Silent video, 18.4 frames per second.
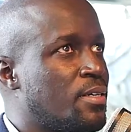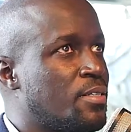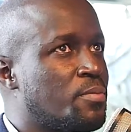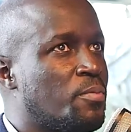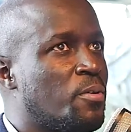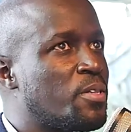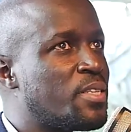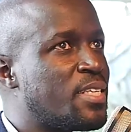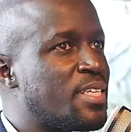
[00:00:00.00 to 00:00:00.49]

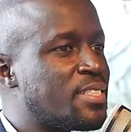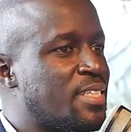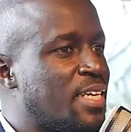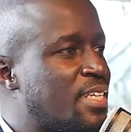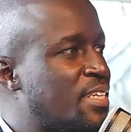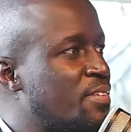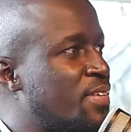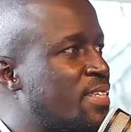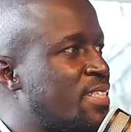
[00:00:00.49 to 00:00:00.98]
Small
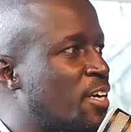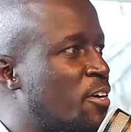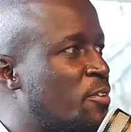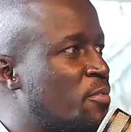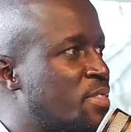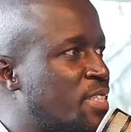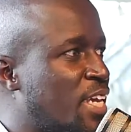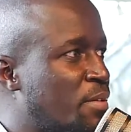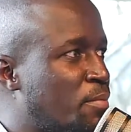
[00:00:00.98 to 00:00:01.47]
things like even
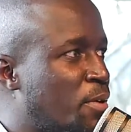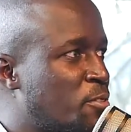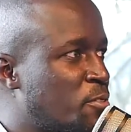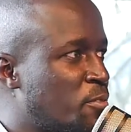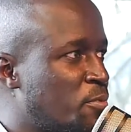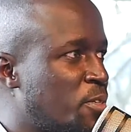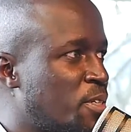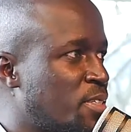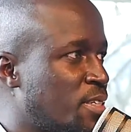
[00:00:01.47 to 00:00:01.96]

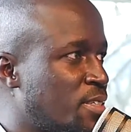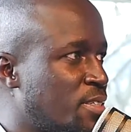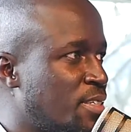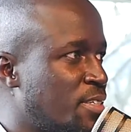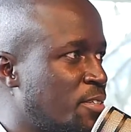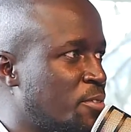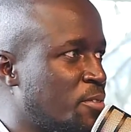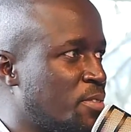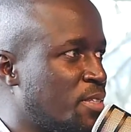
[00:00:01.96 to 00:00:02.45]
timeouts of
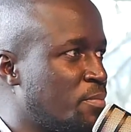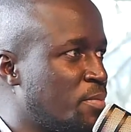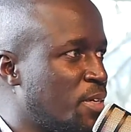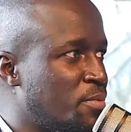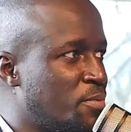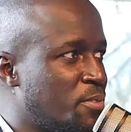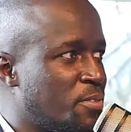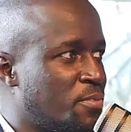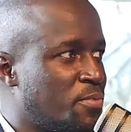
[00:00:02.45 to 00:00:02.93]
USSD.
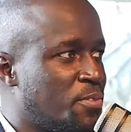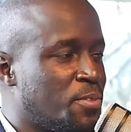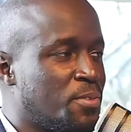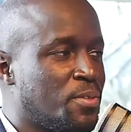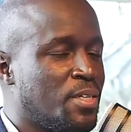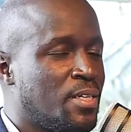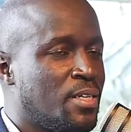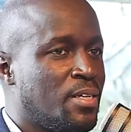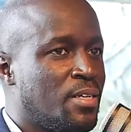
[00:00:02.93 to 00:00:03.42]
Sometimes if
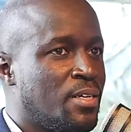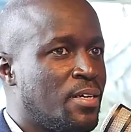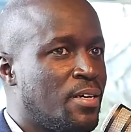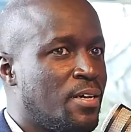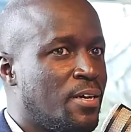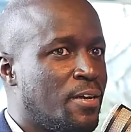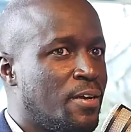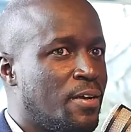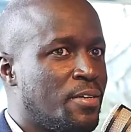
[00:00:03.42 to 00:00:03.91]
you're
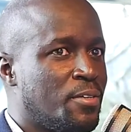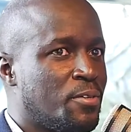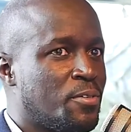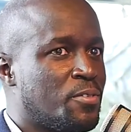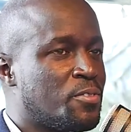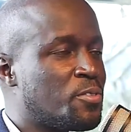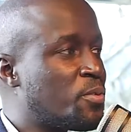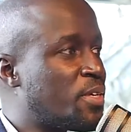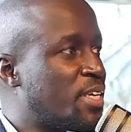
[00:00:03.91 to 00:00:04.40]

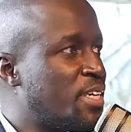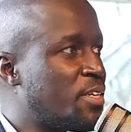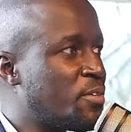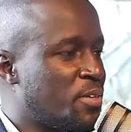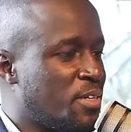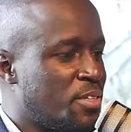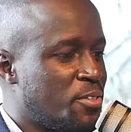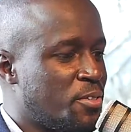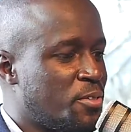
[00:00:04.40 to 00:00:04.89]
not too
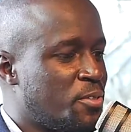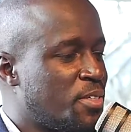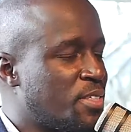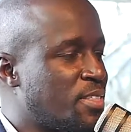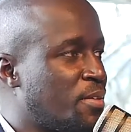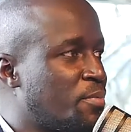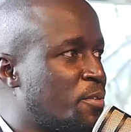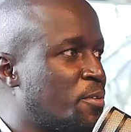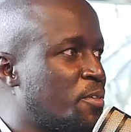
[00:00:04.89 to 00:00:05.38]
keen and you're
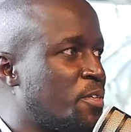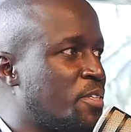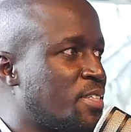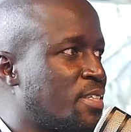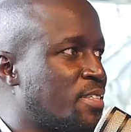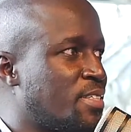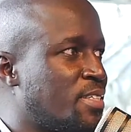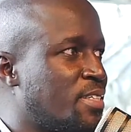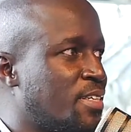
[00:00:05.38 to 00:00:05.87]
doing something on
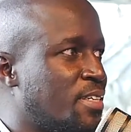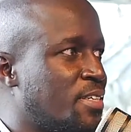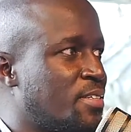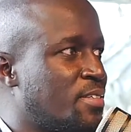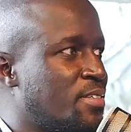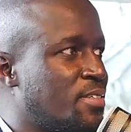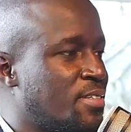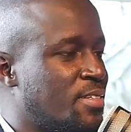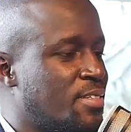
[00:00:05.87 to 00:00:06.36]
USSD
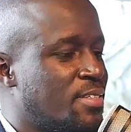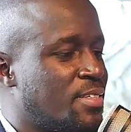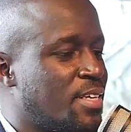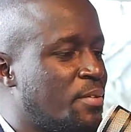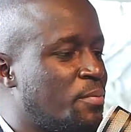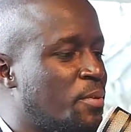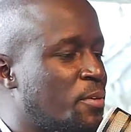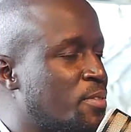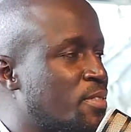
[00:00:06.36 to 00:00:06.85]
and
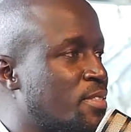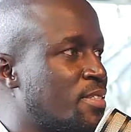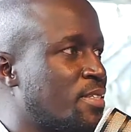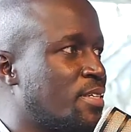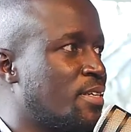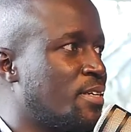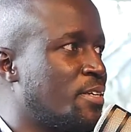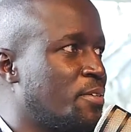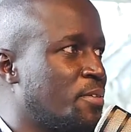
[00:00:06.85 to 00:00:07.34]

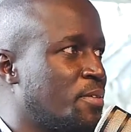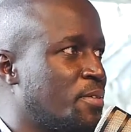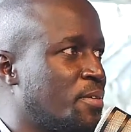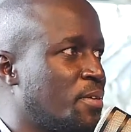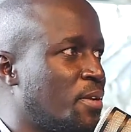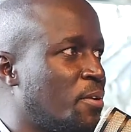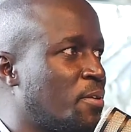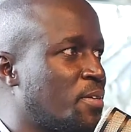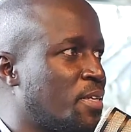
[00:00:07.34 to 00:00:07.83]
timeouts,
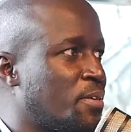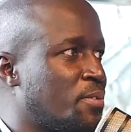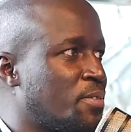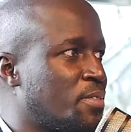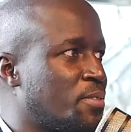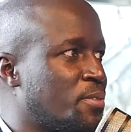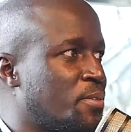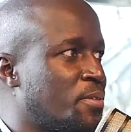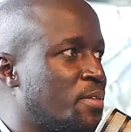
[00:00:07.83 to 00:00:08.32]
you're locked
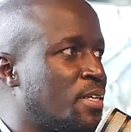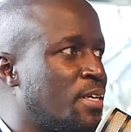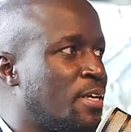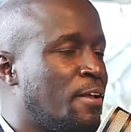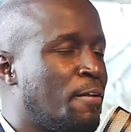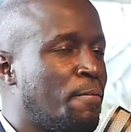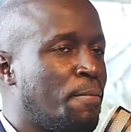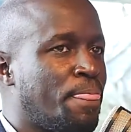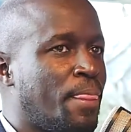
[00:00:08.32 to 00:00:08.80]
out. So
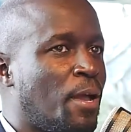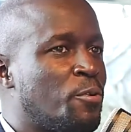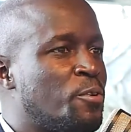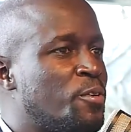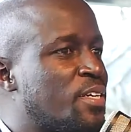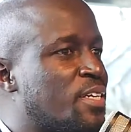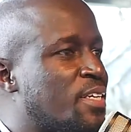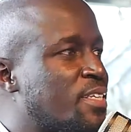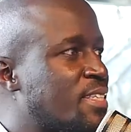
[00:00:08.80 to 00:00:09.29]

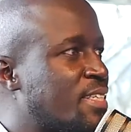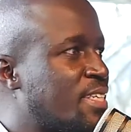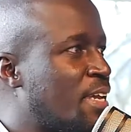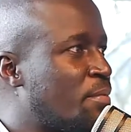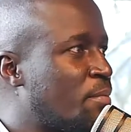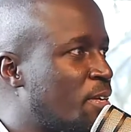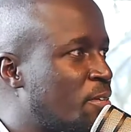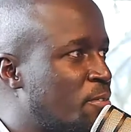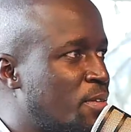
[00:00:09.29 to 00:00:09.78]
how do you increase the
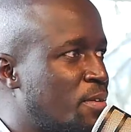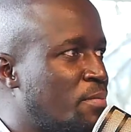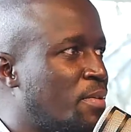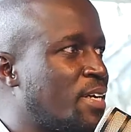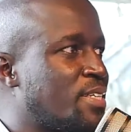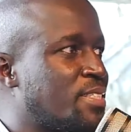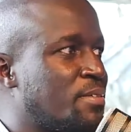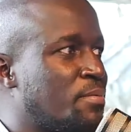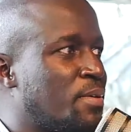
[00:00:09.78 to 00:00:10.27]
timeout to
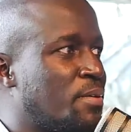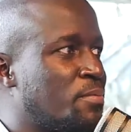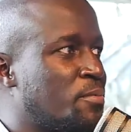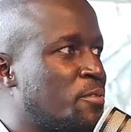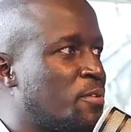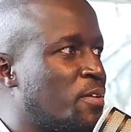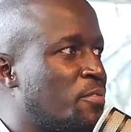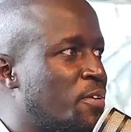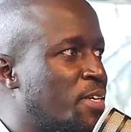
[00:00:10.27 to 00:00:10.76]
the
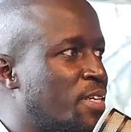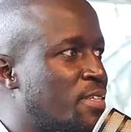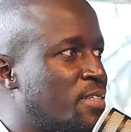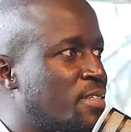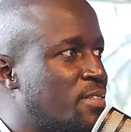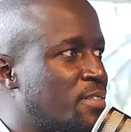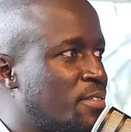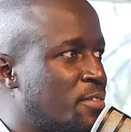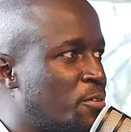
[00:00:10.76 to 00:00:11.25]
maximum to
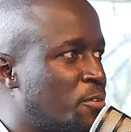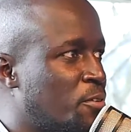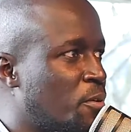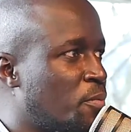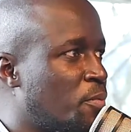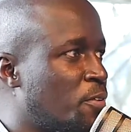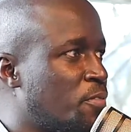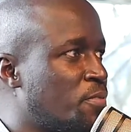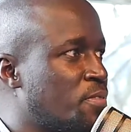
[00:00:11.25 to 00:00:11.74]
avoid
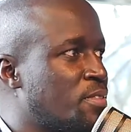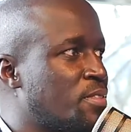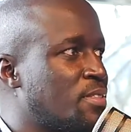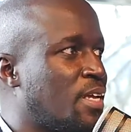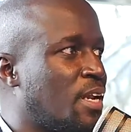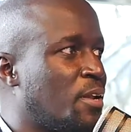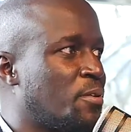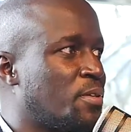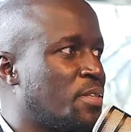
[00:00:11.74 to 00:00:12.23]

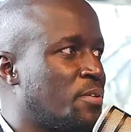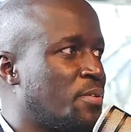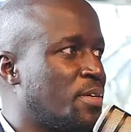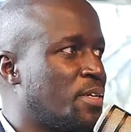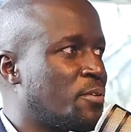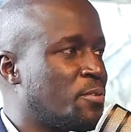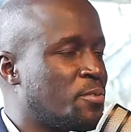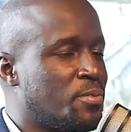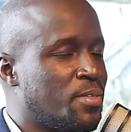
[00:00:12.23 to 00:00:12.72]
drop-offs along the
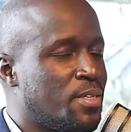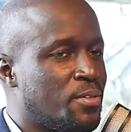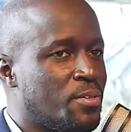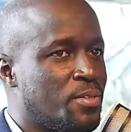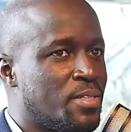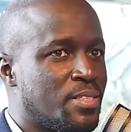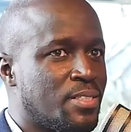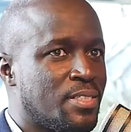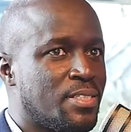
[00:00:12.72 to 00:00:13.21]
way? Because we
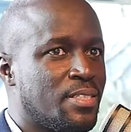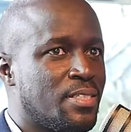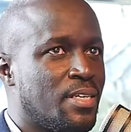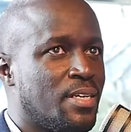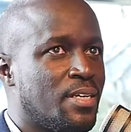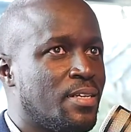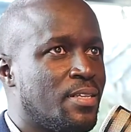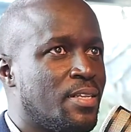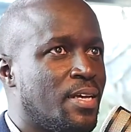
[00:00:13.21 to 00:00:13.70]
had noticed
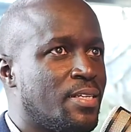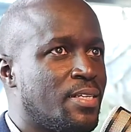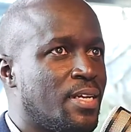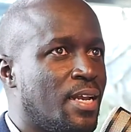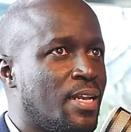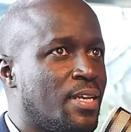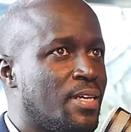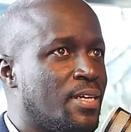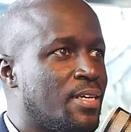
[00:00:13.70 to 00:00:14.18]

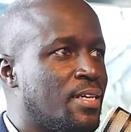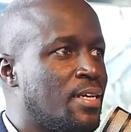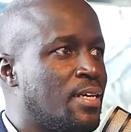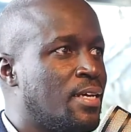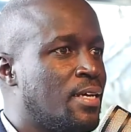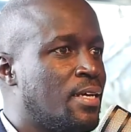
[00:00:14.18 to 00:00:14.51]
that earlier.